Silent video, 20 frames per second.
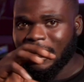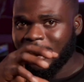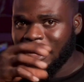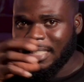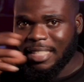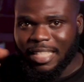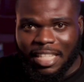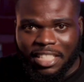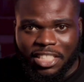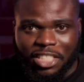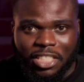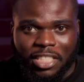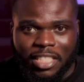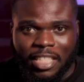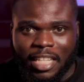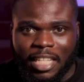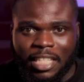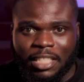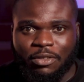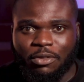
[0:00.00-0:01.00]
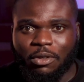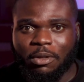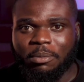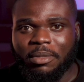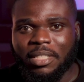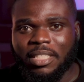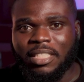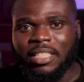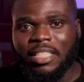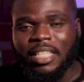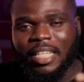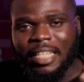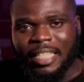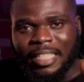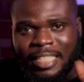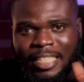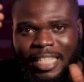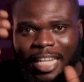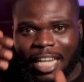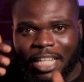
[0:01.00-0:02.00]
Detaching the lens from it,
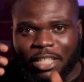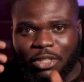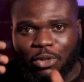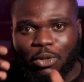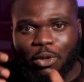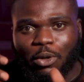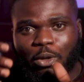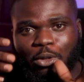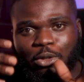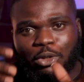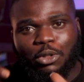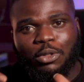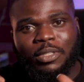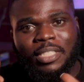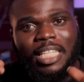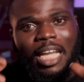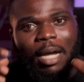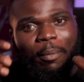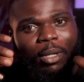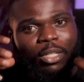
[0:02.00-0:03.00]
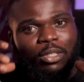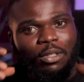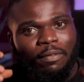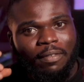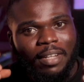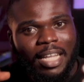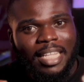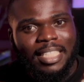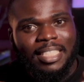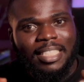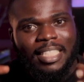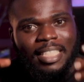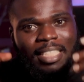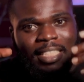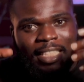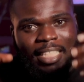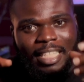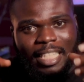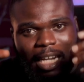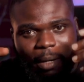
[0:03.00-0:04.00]
the ISO controls the amount of light
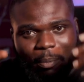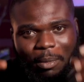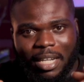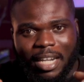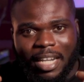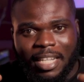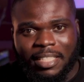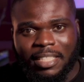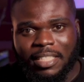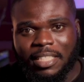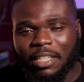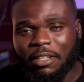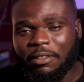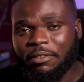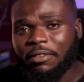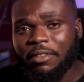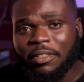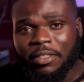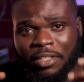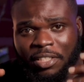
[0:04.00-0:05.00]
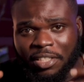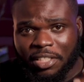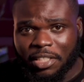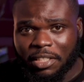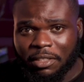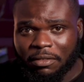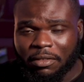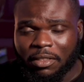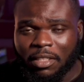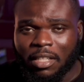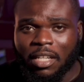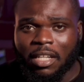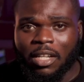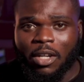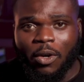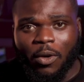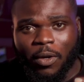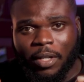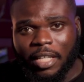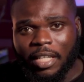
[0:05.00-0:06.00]
the camera itself receives.
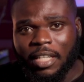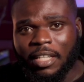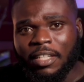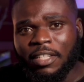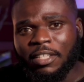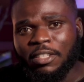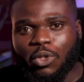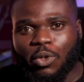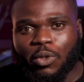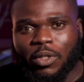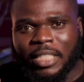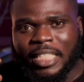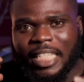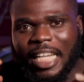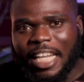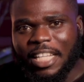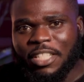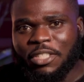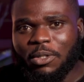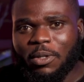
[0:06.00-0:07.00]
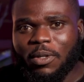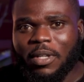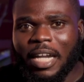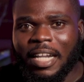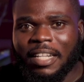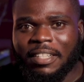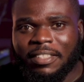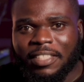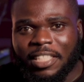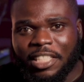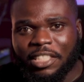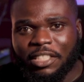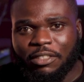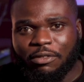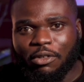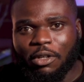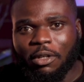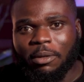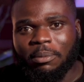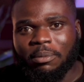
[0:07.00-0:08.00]
Okay, so the ISO can range
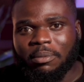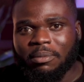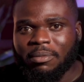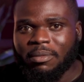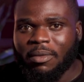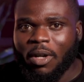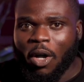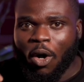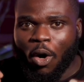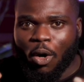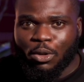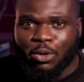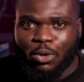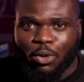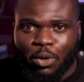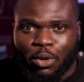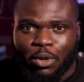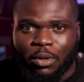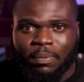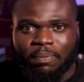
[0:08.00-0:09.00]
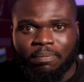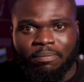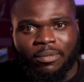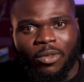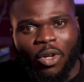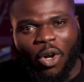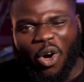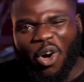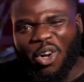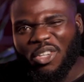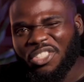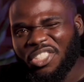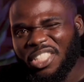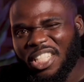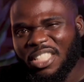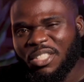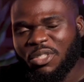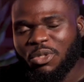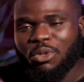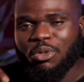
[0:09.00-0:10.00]
from auto
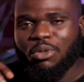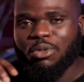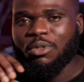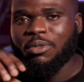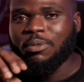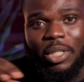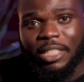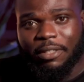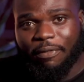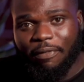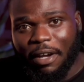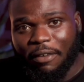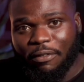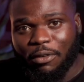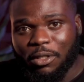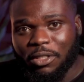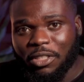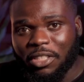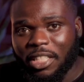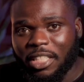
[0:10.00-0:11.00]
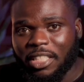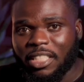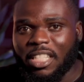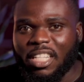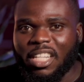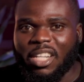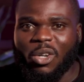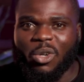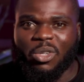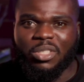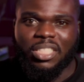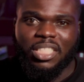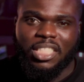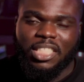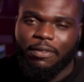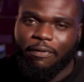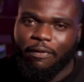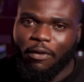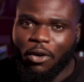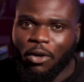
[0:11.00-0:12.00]
100 to 2500 or
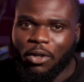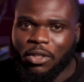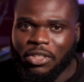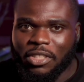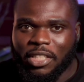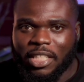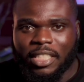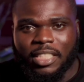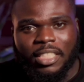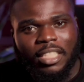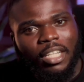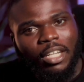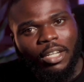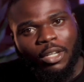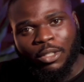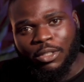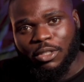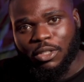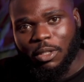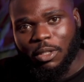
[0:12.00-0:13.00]
6400 on